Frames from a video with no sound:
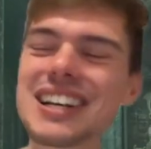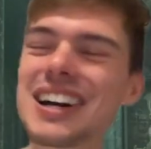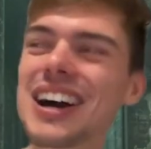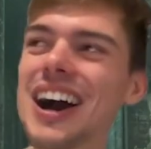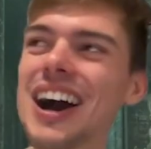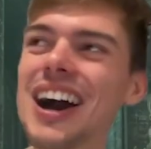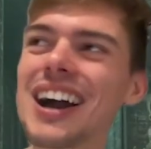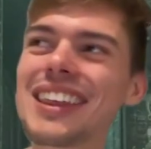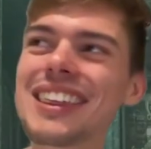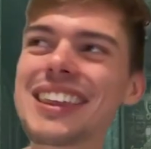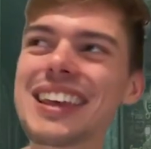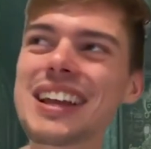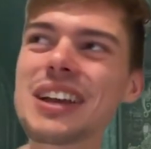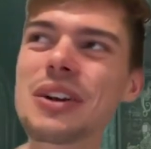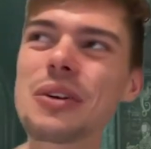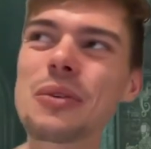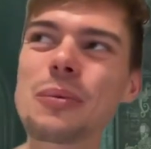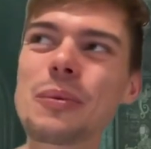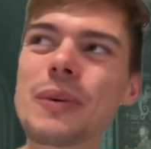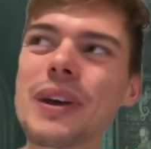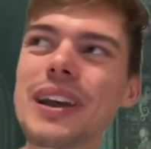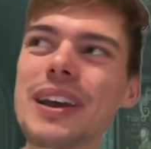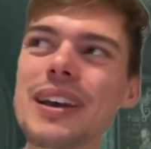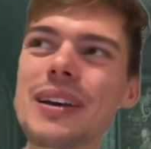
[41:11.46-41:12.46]
I think
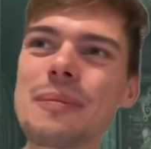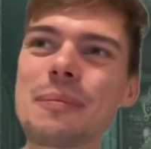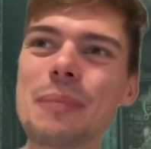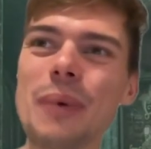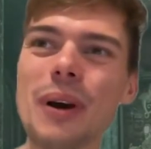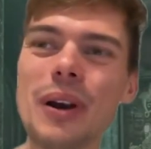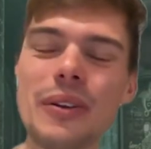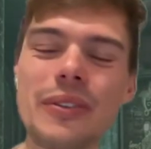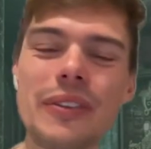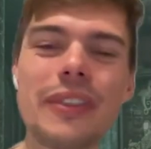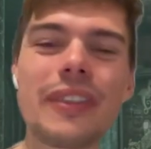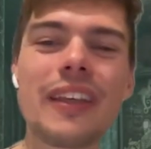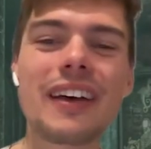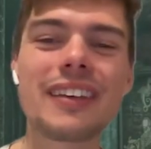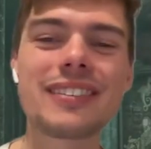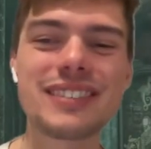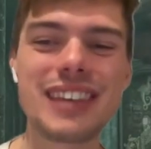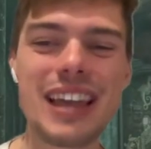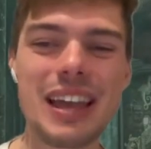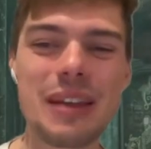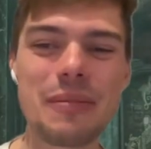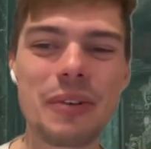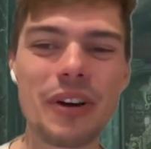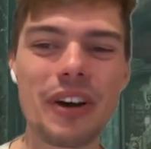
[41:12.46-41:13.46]
we're both in that
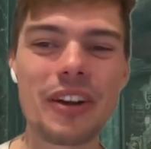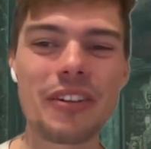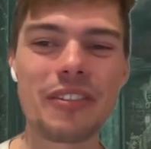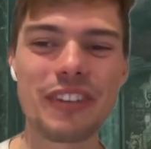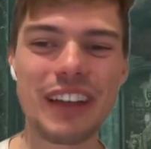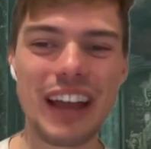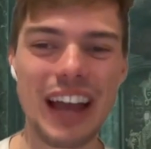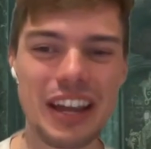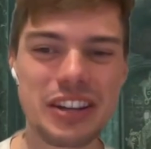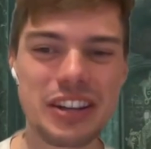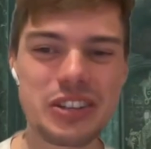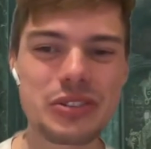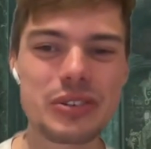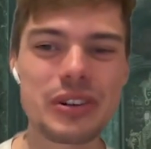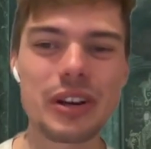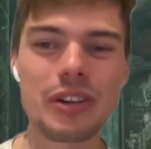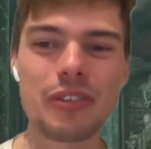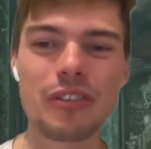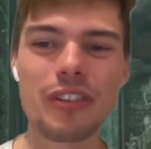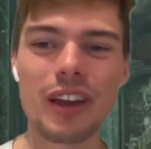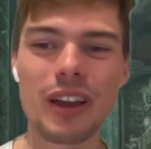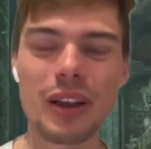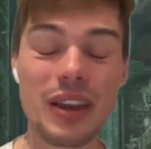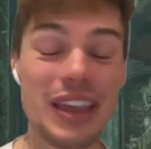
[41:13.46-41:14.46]
same kind of category of
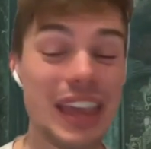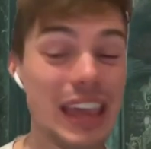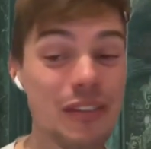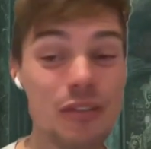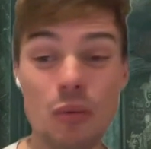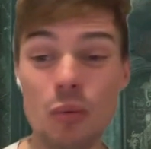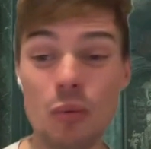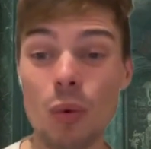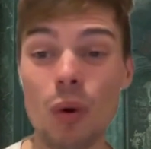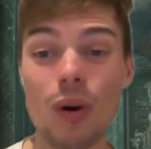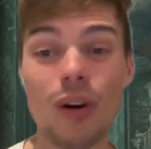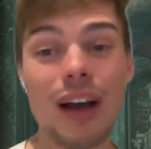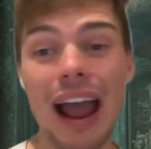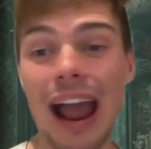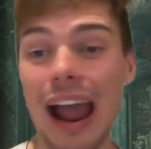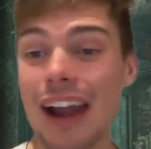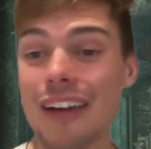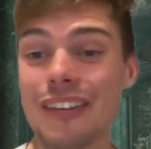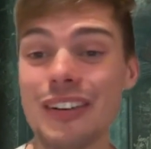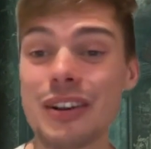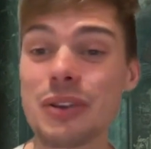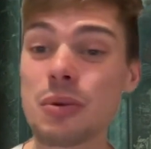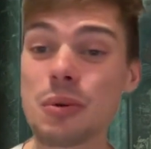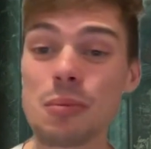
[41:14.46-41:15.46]
like even what
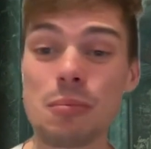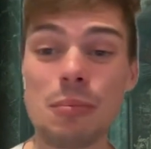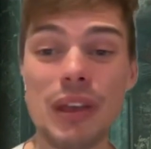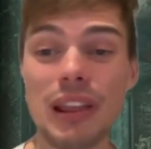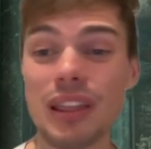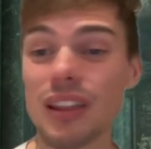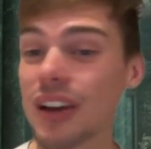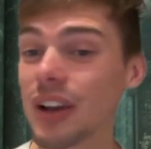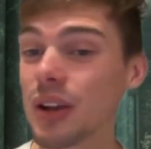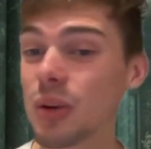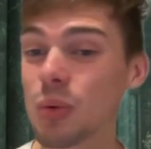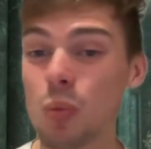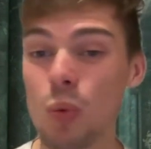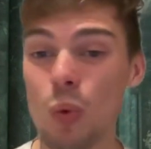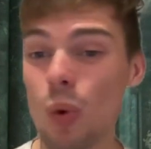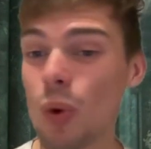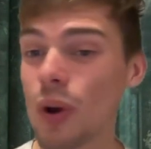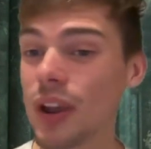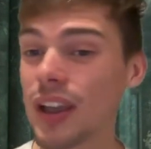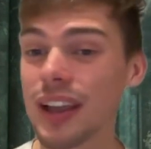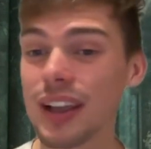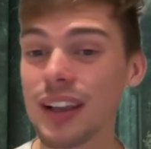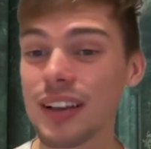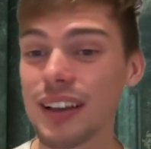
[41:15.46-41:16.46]
Harry would be like
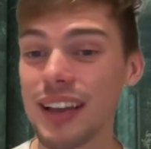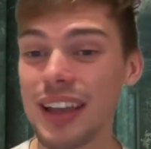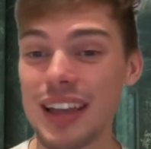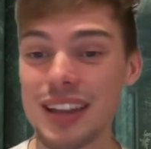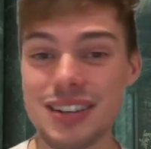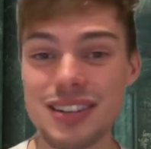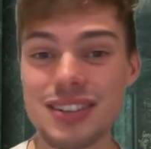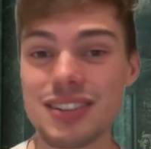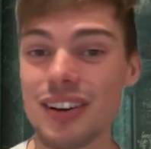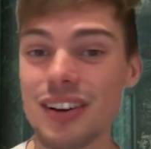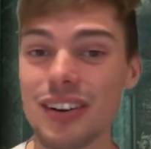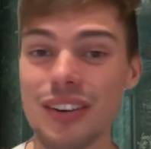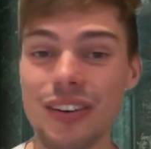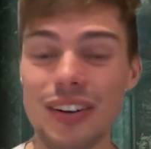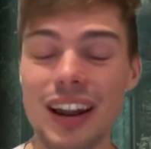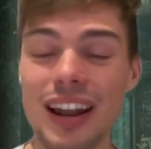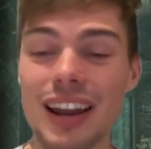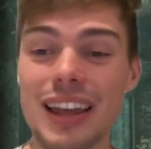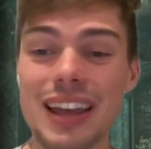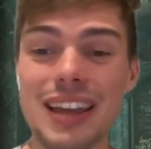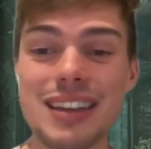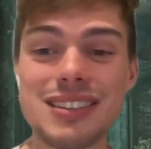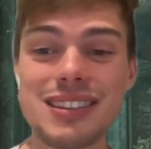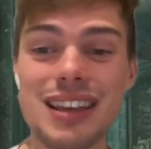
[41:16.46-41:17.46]
walking into Diagon
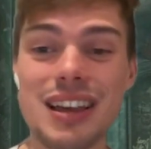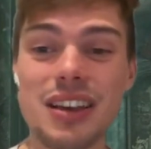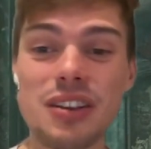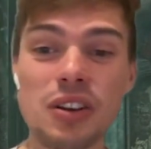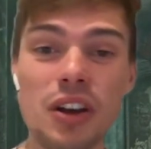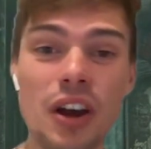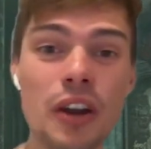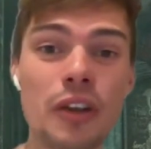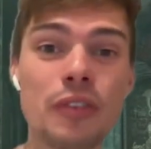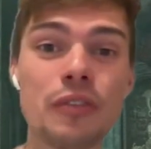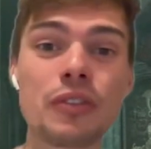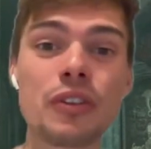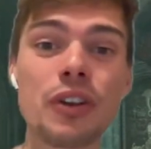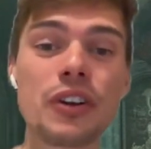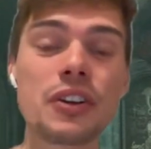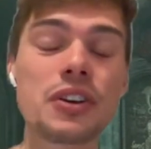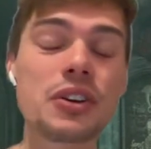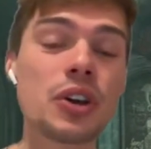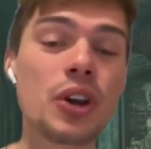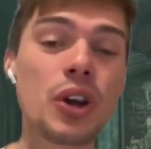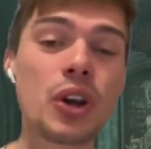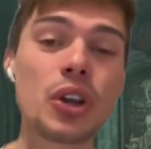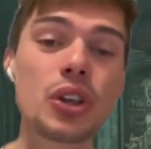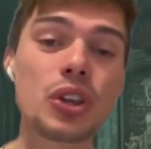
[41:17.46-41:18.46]
Alley. It's that kind of like
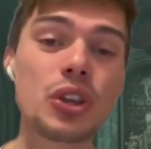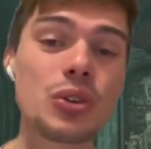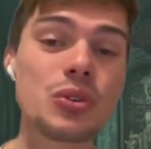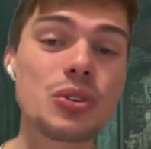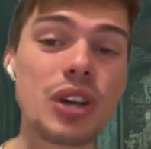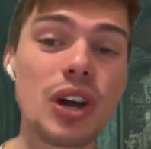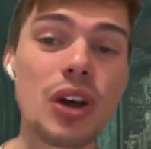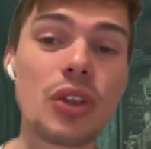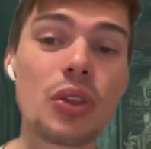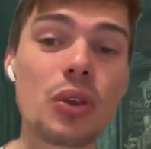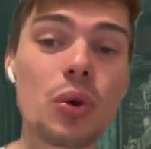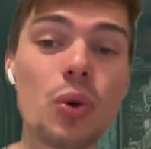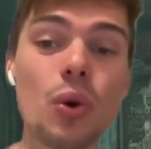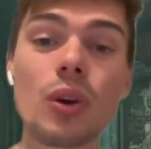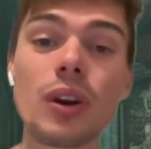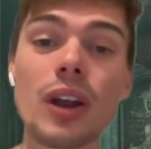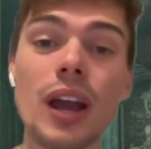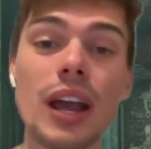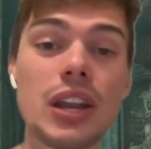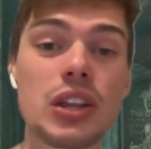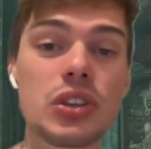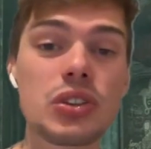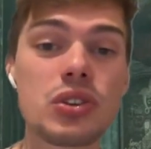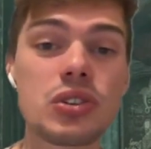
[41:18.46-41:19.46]
you turn the corner
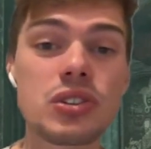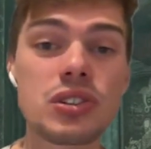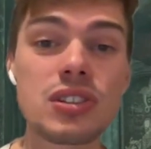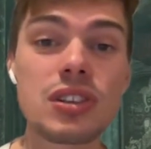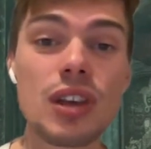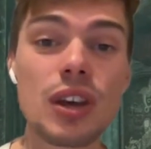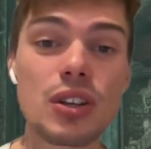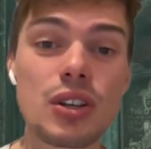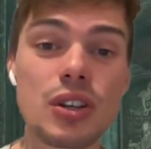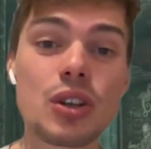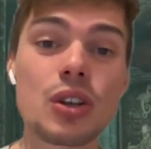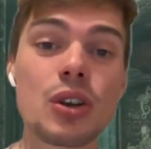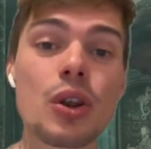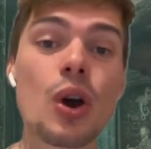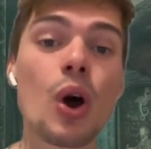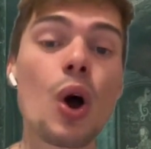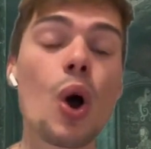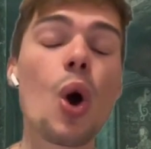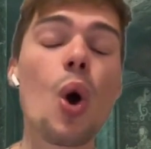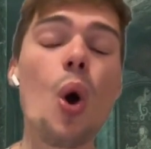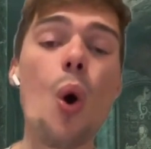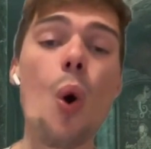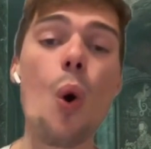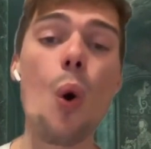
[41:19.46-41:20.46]
and it's just sudden
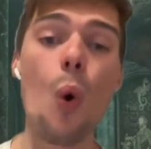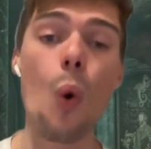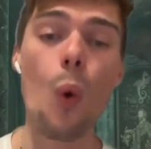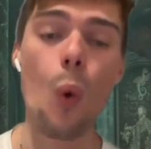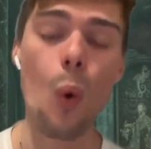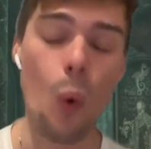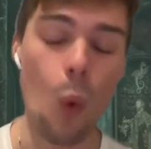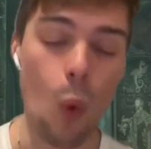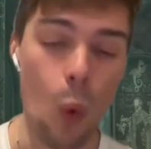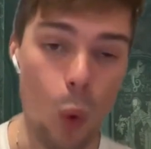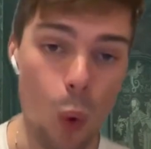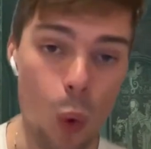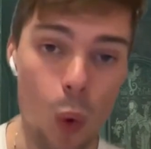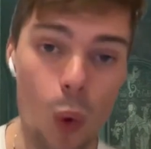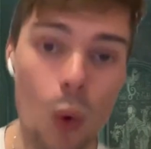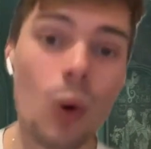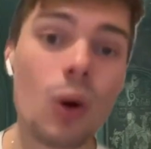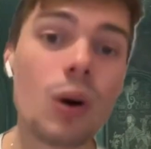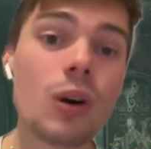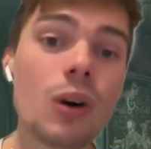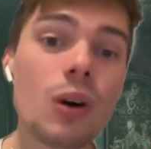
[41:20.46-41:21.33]
awe.